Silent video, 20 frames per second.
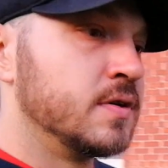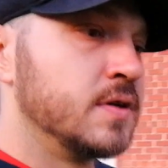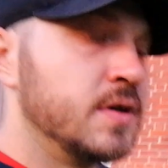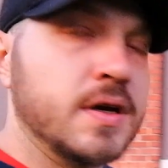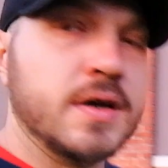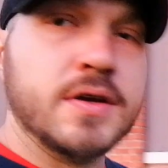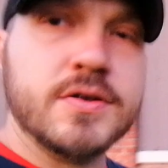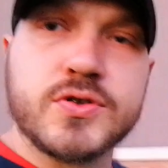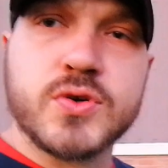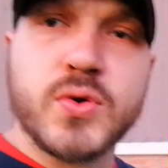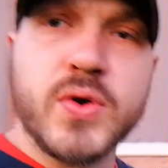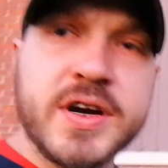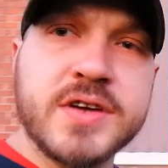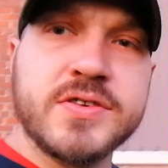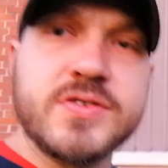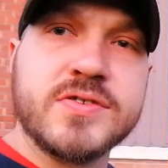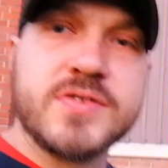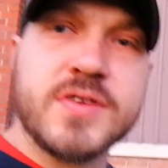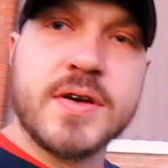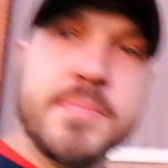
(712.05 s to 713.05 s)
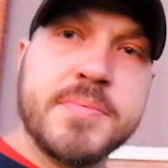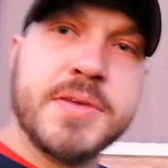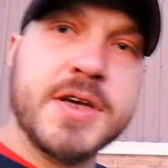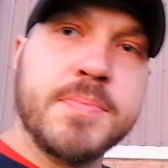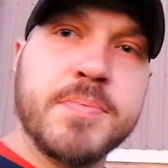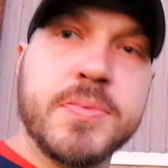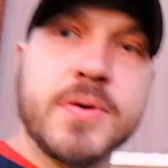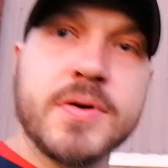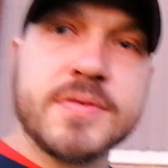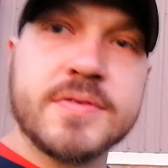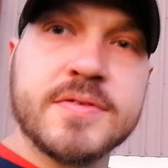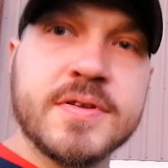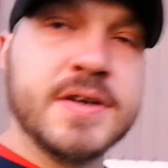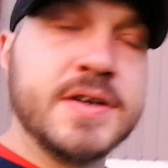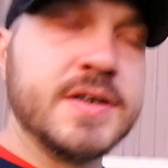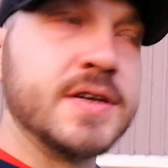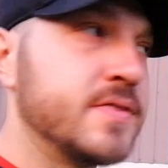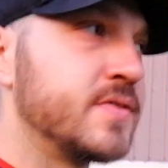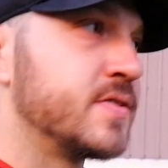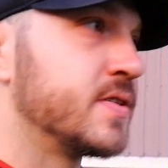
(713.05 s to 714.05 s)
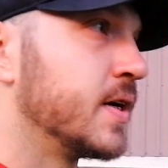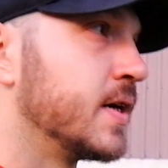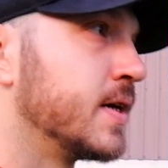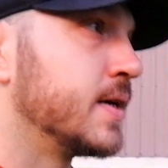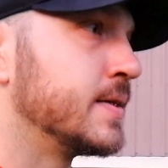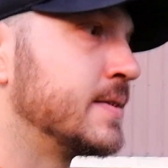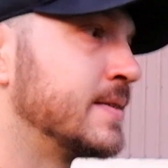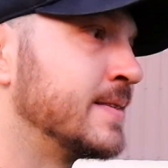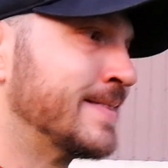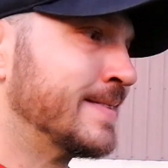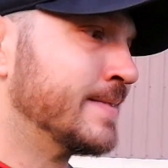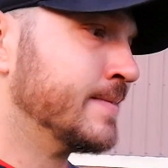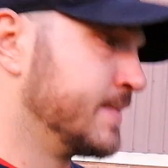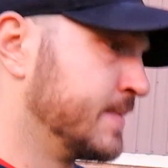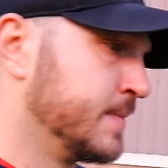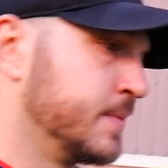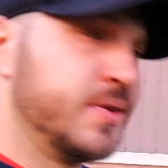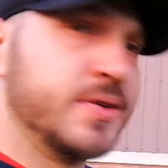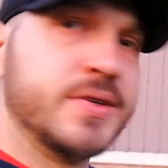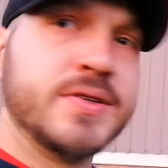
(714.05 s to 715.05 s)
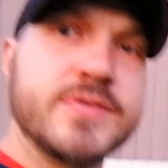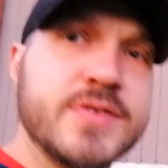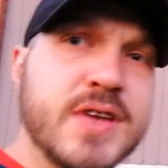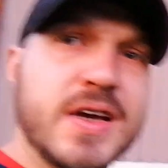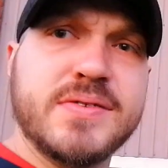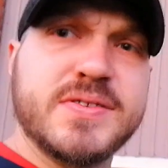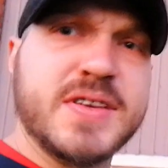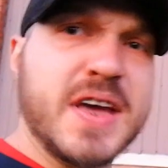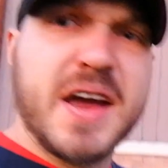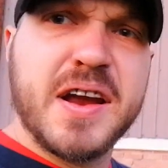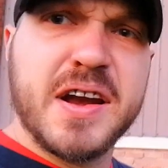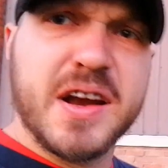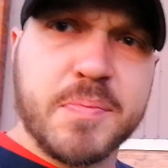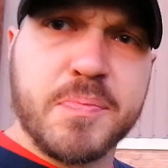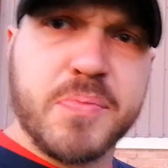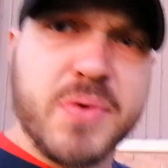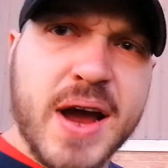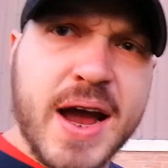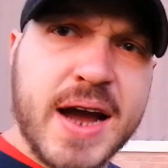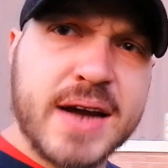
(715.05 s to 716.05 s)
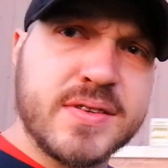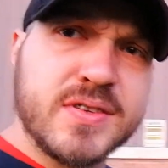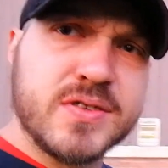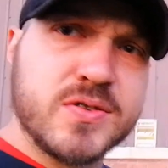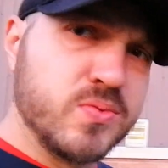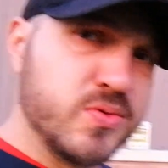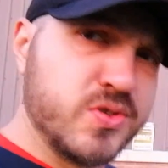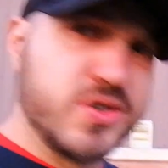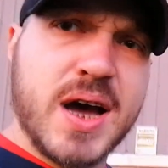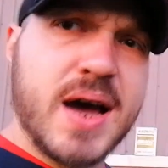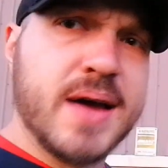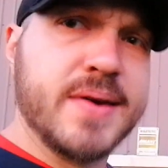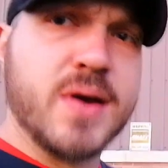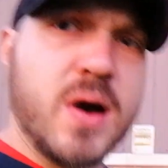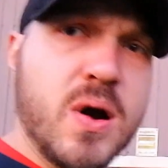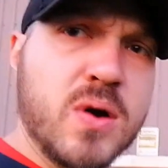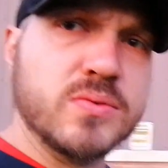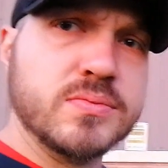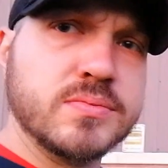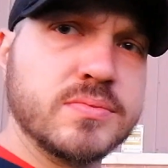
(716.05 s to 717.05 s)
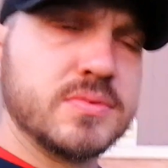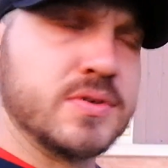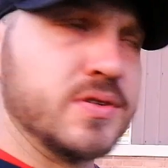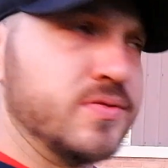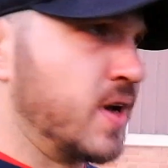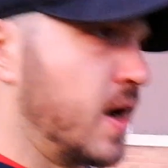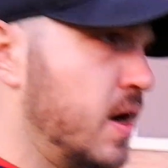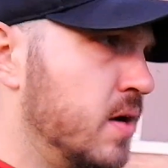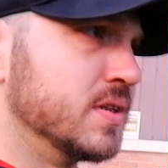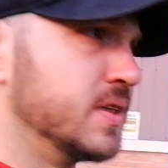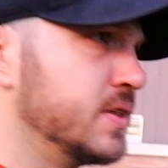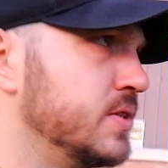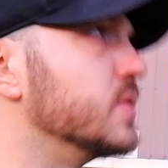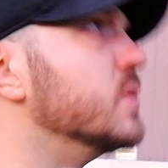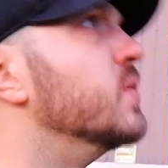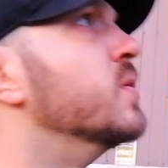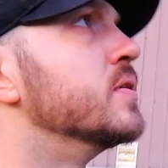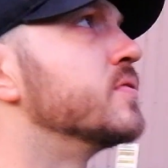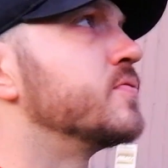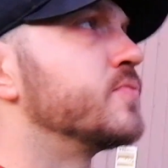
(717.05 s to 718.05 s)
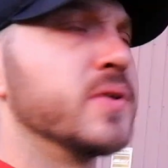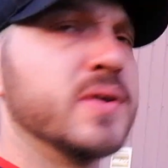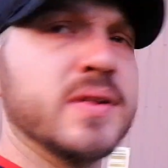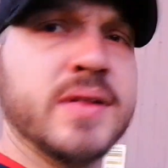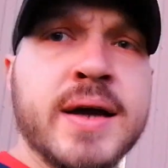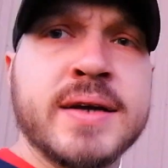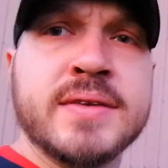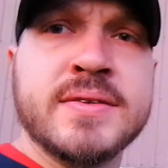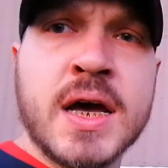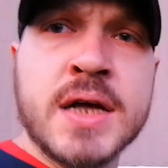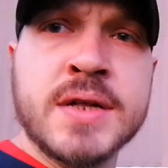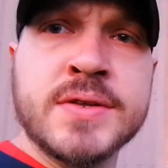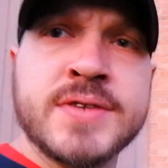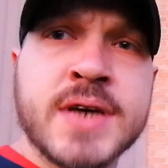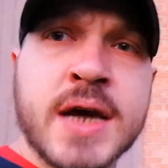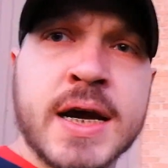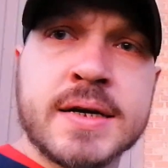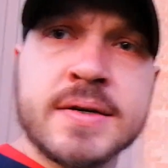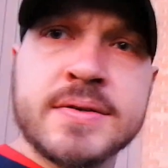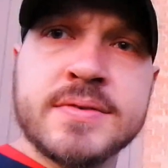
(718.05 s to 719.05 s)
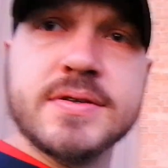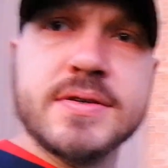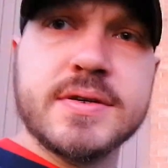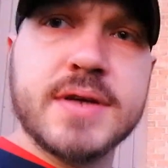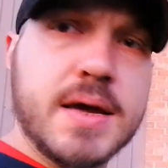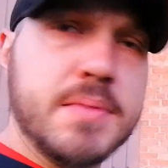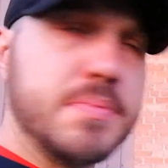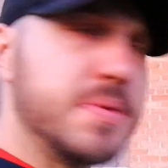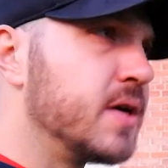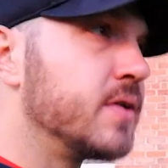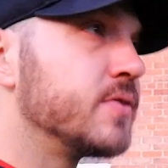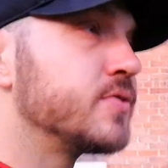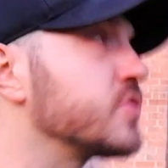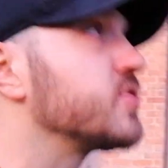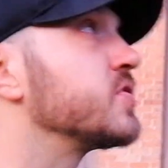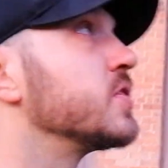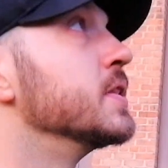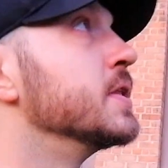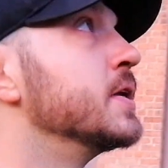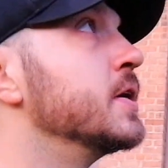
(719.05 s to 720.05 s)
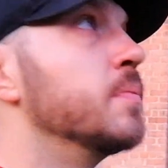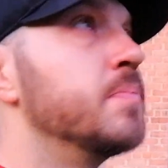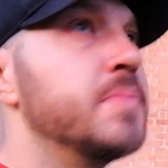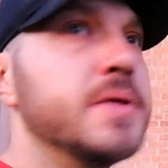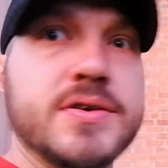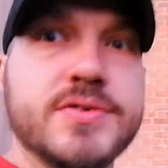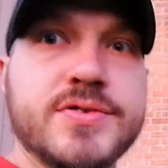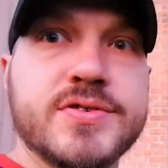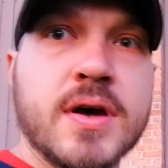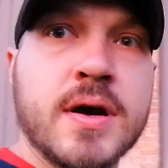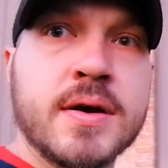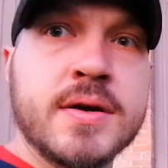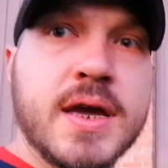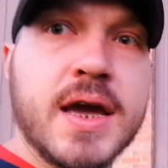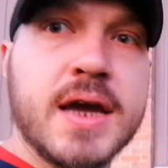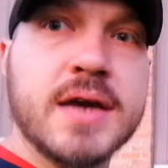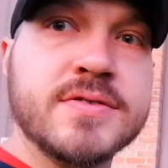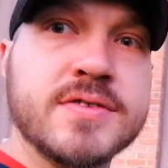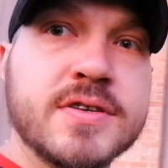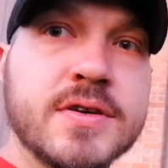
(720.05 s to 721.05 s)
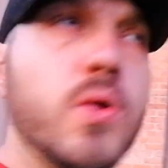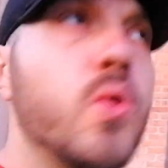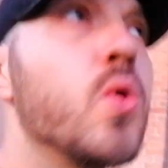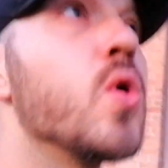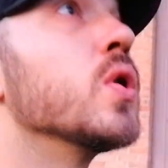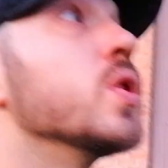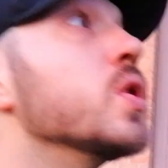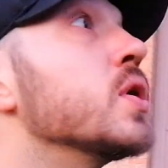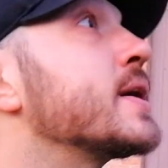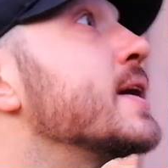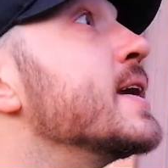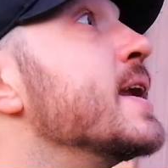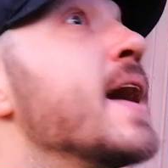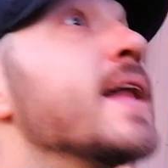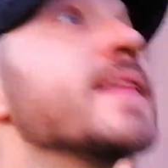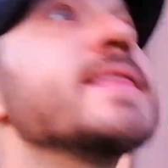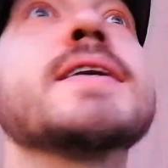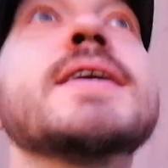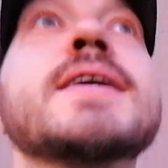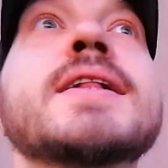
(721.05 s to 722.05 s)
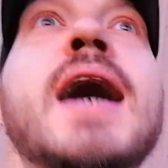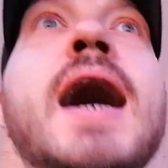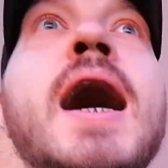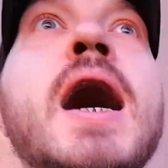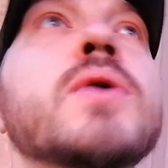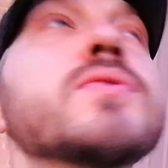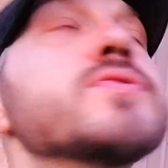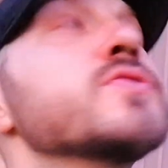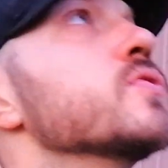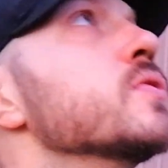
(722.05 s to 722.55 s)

And it's crazy, some people think it's a satanic practice, which I don't, because I only do it for like 10 seconds a day, but it's just a little bit of sun gazing or looking at the clouds.